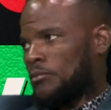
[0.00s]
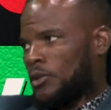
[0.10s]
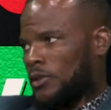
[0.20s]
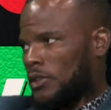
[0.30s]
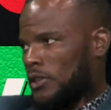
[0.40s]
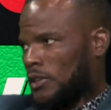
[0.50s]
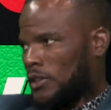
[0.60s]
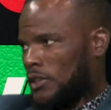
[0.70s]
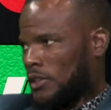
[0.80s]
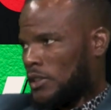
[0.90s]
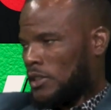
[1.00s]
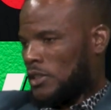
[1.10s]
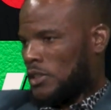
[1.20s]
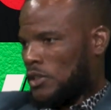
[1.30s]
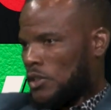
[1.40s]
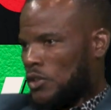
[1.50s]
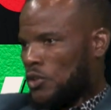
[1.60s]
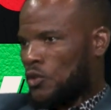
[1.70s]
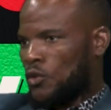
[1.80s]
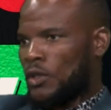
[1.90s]
post.
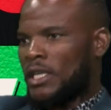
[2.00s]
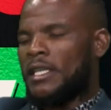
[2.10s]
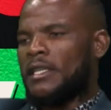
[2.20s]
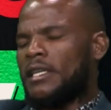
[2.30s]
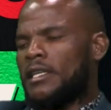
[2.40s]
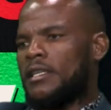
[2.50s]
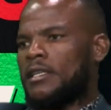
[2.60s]
So, and then